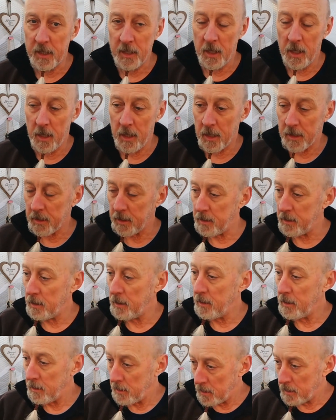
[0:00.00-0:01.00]
garden,
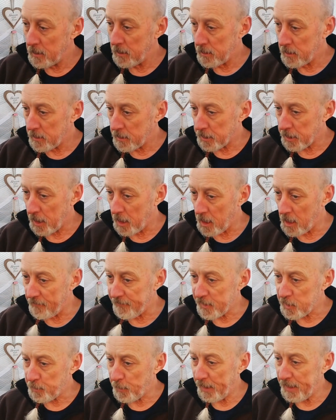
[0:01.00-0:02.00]
to
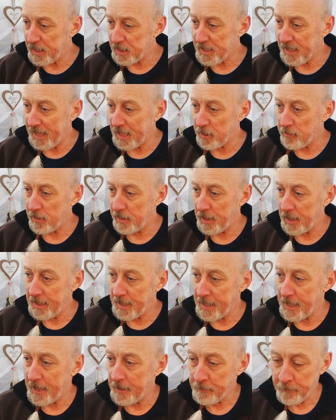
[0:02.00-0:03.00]
harvest peas later in the
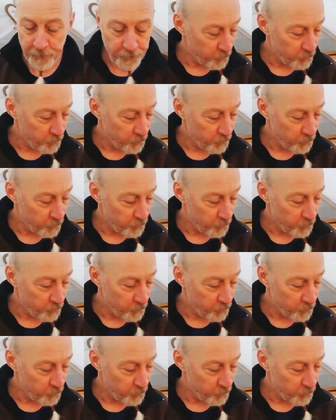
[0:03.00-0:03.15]
year.